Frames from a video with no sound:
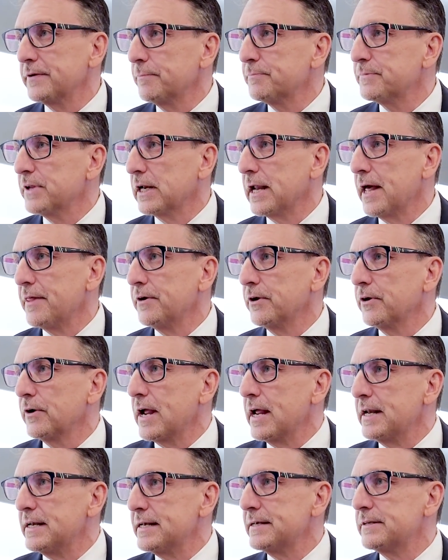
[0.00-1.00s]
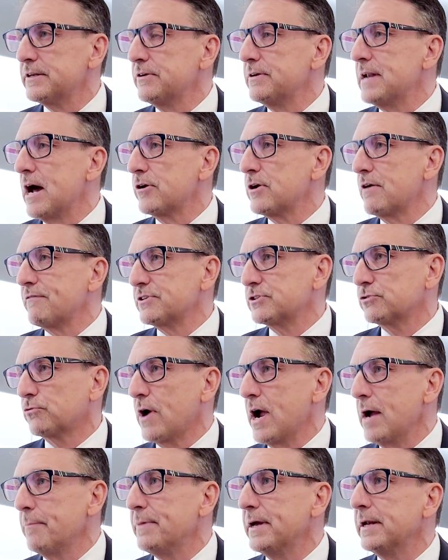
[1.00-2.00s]
up the leather, and now you have to
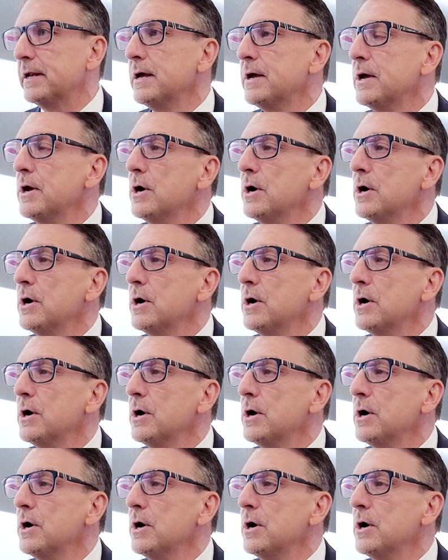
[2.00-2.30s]
scrap it.